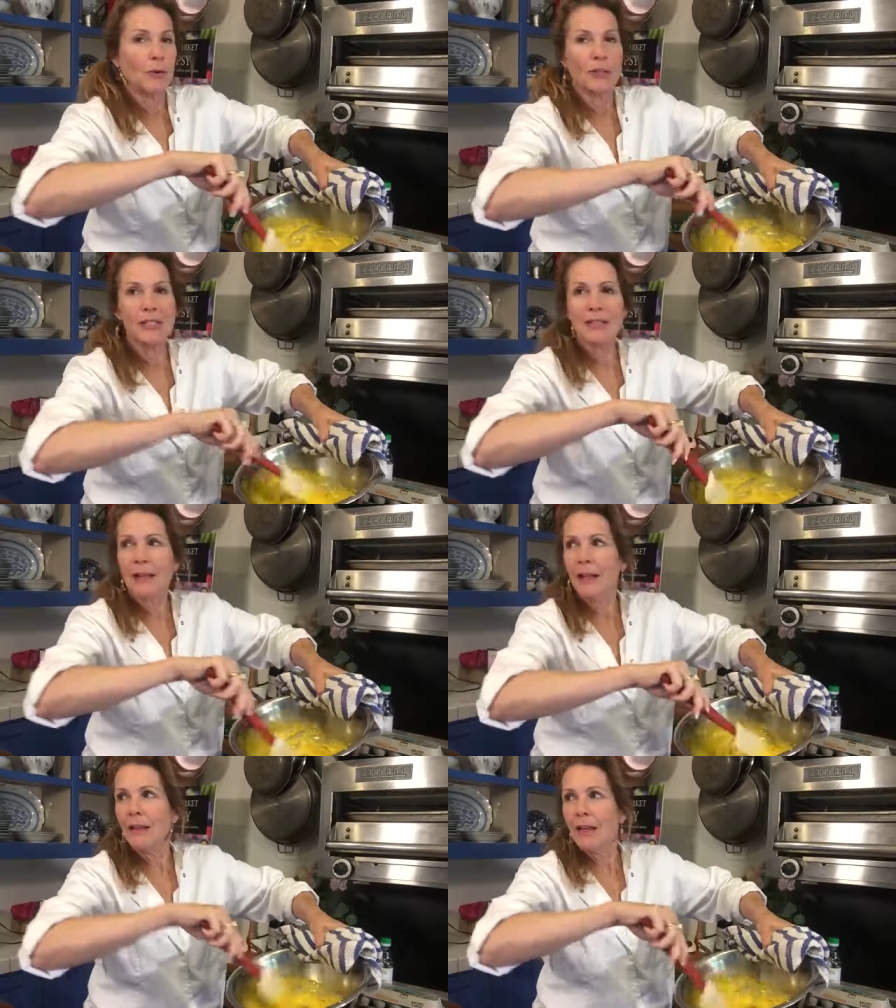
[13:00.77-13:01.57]
Gorgeous
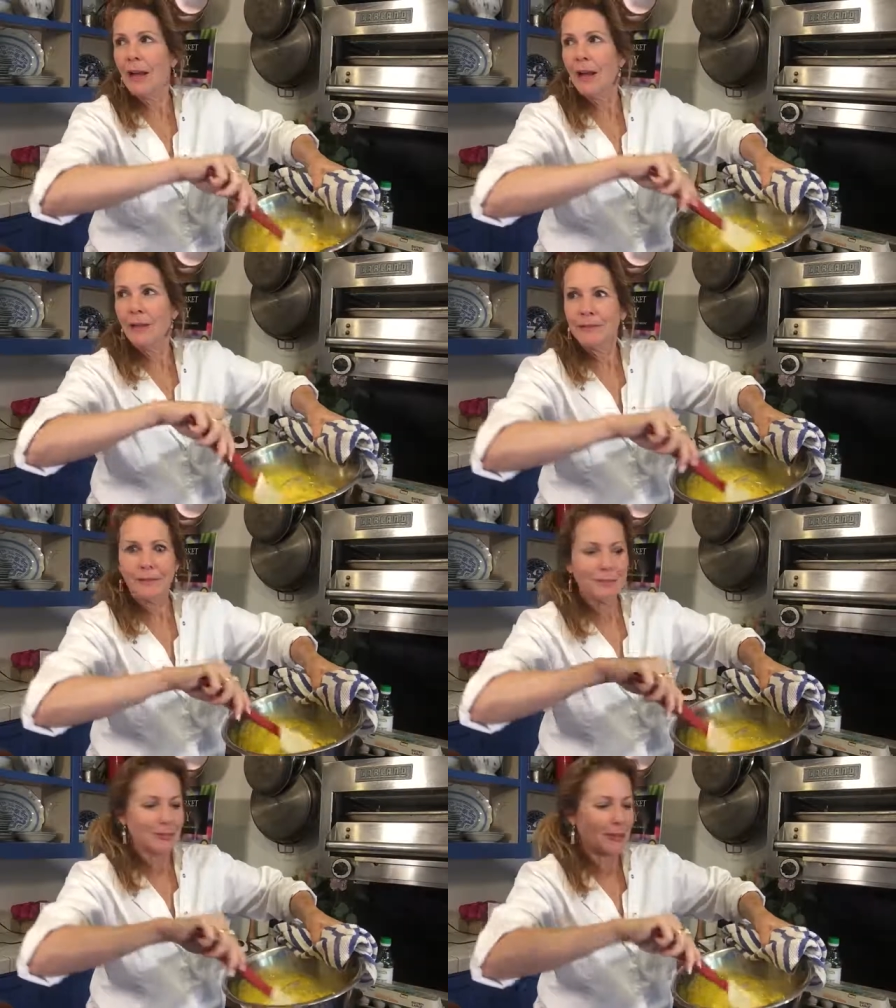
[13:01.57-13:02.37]
color, huh?
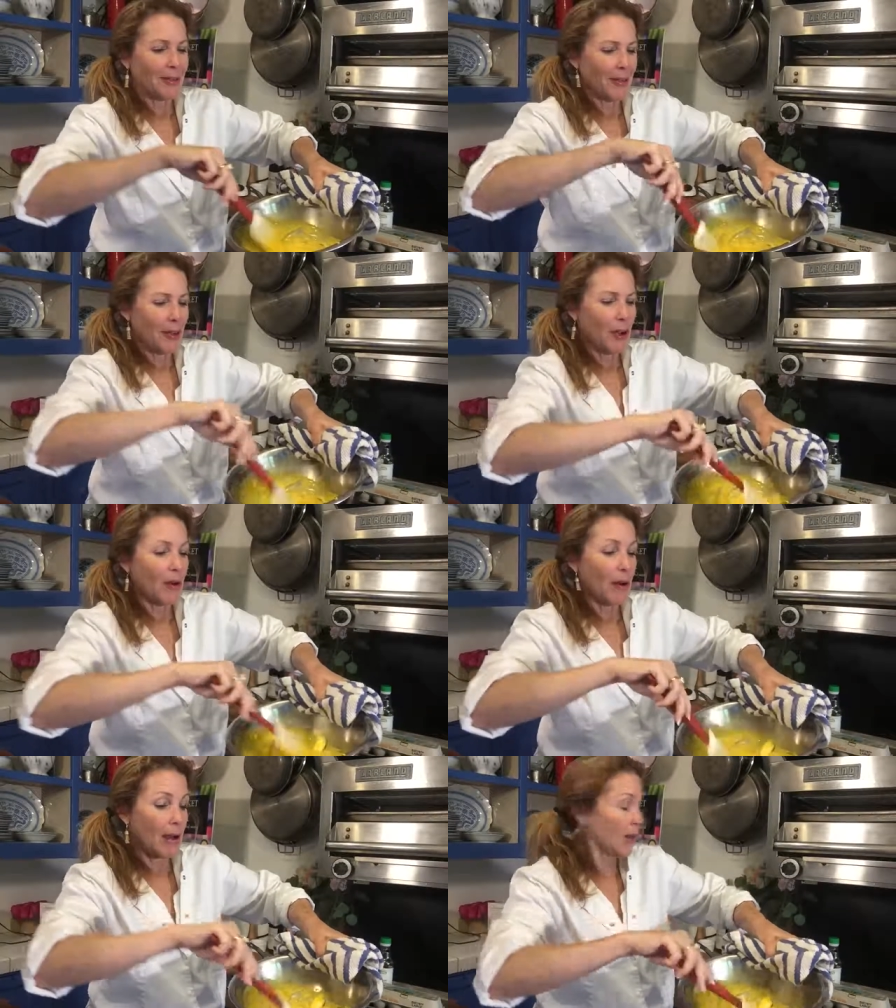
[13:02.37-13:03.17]

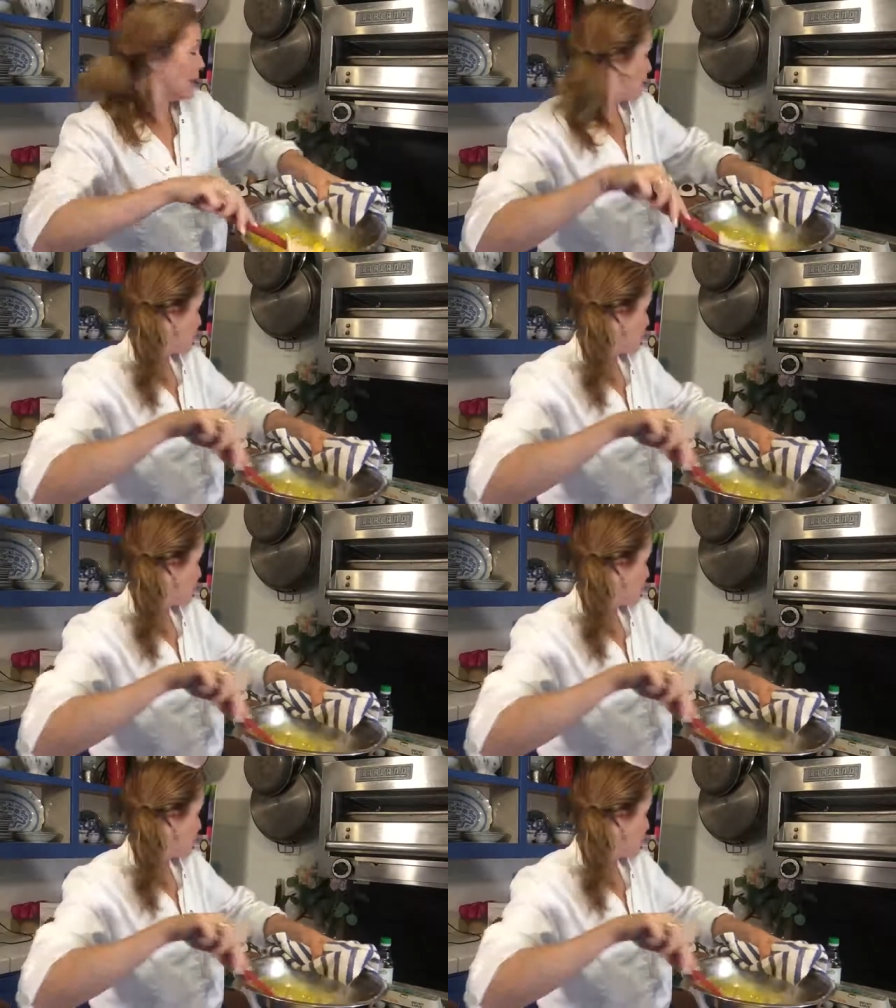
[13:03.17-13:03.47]
All right, we're going to